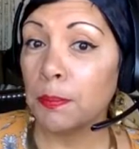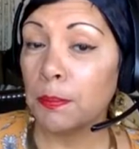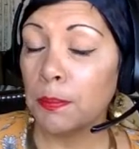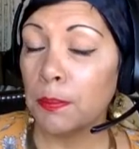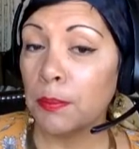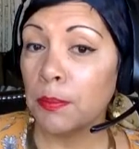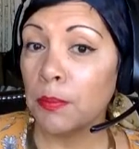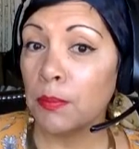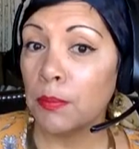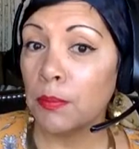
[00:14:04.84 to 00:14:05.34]

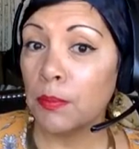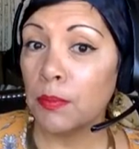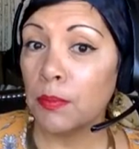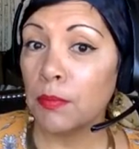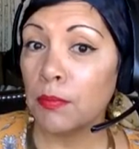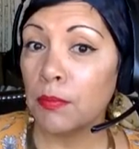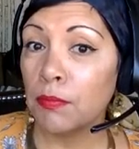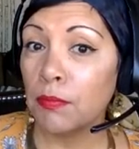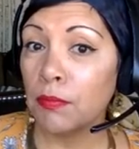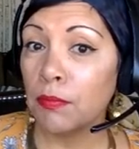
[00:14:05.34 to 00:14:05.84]

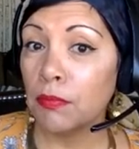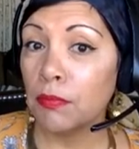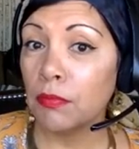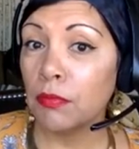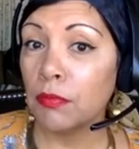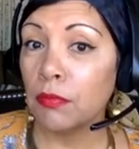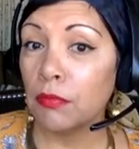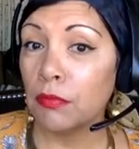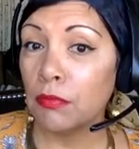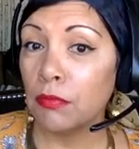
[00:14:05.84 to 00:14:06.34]

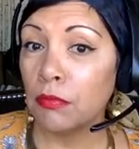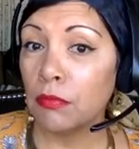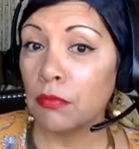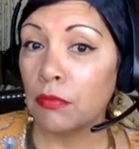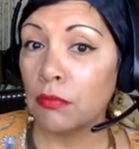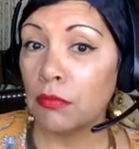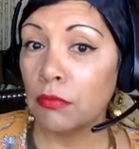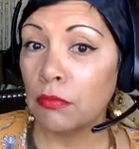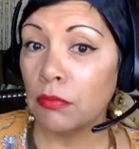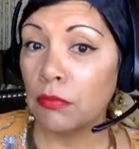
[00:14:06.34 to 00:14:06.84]

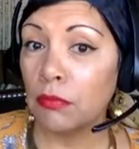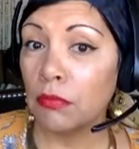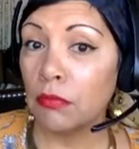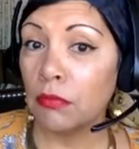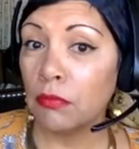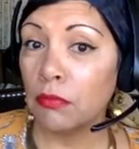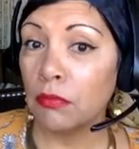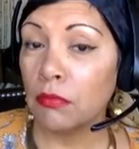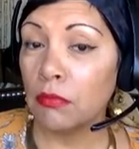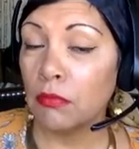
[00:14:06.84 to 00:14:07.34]

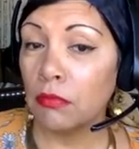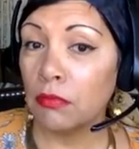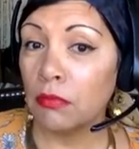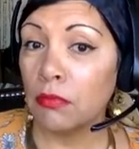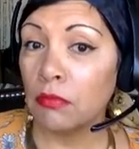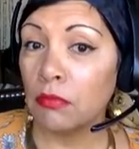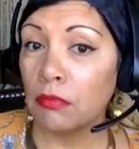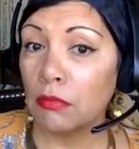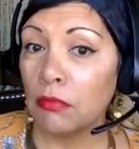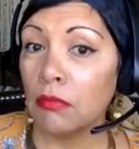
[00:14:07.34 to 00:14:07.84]

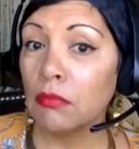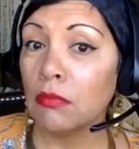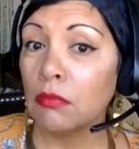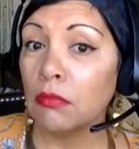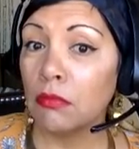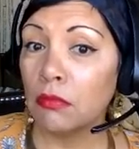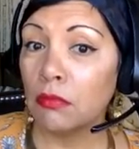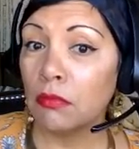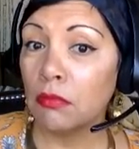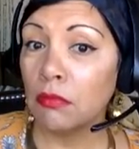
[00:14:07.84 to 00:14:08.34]

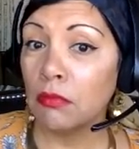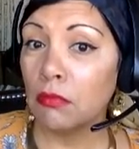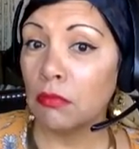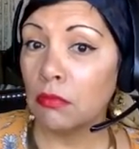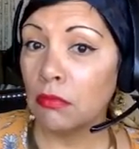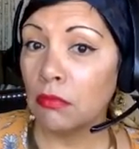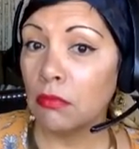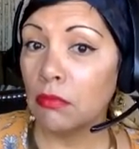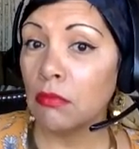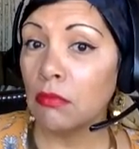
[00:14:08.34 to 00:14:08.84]

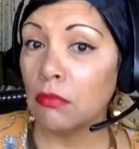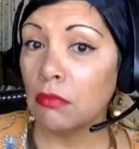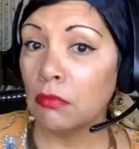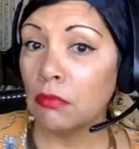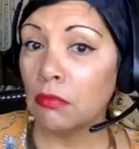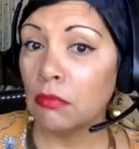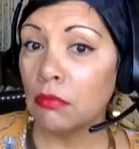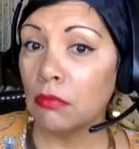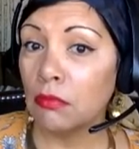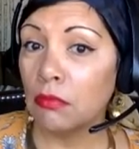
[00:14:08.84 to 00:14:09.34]

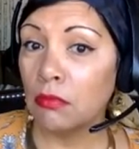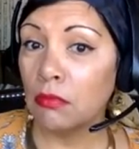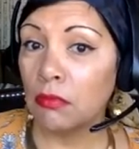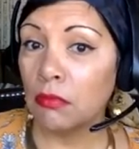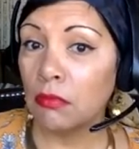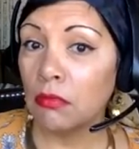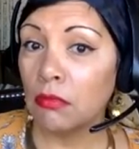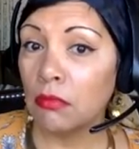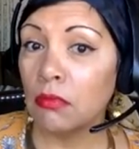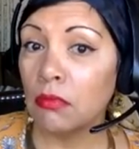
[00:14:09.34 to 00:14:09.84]

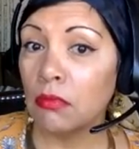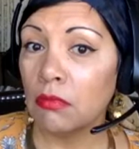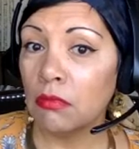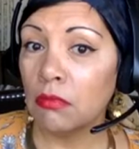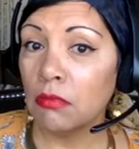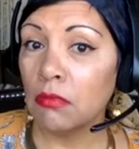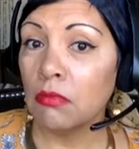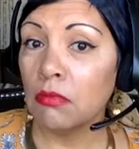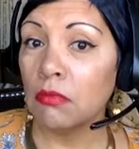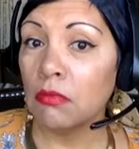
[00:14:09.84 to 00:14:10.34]

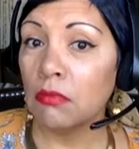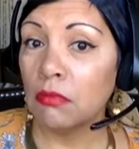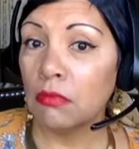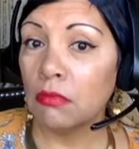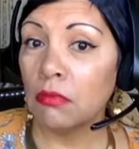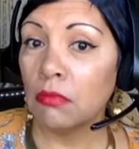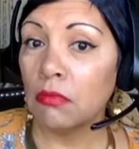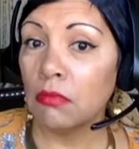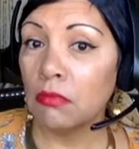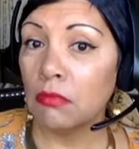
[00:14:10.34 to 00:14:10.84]

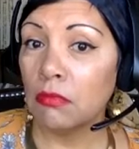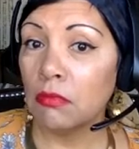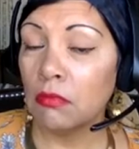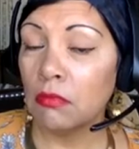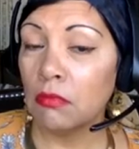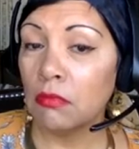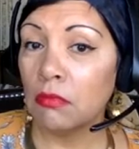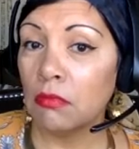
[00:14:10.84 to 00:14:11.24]
The person shown says nothing.